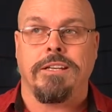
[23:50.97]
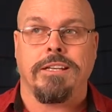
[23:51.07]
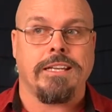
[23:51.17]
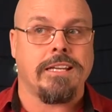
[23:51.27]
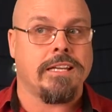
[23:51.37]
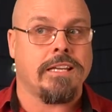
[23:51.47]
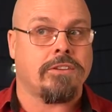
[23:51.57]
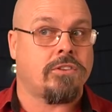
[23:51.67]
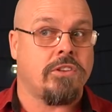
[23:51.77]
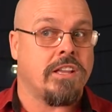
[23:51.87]

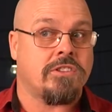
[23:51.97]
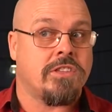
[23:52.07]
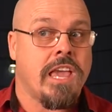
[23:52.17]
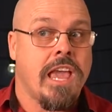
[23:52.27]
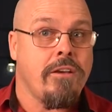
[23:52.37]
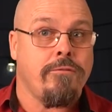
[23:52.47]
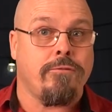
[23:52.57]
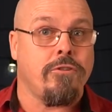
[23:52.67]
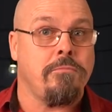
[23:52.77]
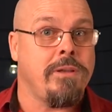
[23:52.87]
It's there
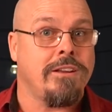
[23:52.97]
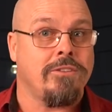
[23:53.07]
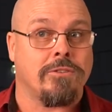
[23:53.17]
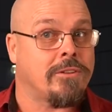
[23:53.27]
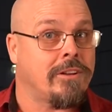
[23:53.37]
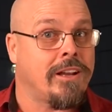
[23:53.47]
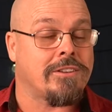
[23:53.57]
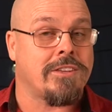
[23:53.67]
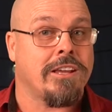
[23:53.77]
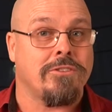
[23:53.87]
for a minute or a
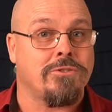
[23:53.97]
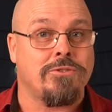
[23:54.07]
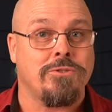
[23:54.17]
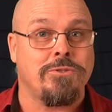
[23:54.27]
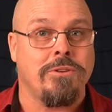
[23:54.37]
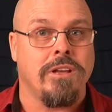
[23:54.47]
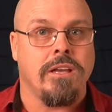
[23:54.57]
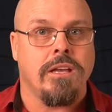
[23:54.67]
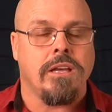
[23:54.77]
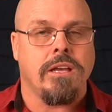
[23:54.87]
second or two,
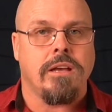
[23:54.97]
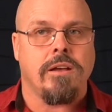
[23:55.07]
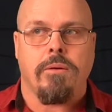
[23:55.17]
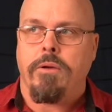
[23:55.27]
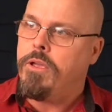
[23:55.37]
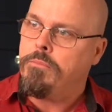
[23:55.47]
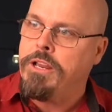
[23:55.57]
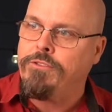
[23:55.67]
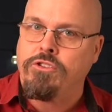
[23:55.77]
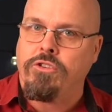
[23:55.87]
but
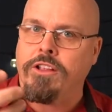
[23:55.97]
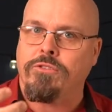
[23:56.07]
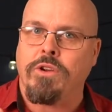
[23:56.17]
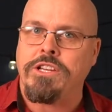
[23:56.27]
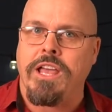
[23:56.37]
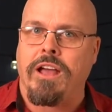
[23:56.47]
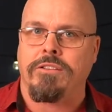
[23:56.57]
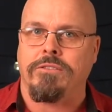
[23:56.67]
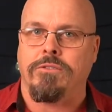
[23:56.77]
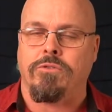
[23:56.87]
if you try to reach out
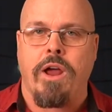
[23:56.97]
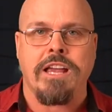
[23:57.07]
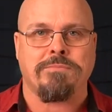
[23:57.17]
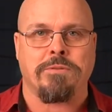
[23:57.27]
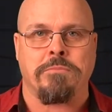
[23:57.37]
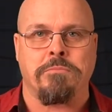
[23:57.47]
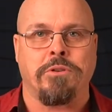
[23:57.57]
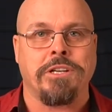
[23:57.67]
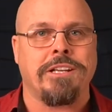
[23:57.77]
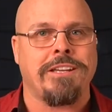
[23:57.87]
and grasp it and
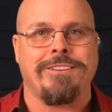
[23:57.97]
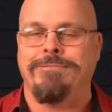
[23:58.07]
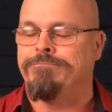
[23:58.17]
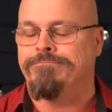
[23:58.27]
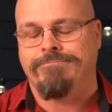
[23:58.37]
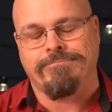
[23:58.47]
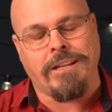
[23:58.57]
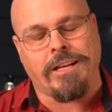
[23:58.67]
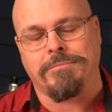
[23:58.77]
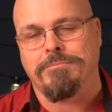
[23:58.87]
bring it in,
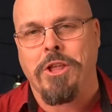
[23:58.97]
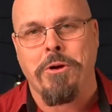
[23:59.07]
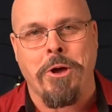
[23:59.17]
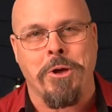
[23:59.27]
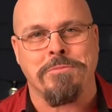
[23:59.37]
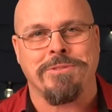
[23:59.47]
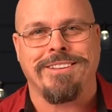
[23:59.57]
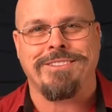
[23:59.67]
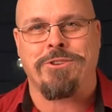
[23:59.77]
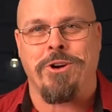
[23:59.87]
no hope.
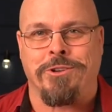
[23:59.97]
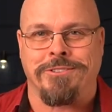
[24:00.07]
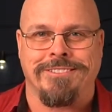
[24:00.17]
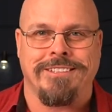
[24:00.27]
It's gone.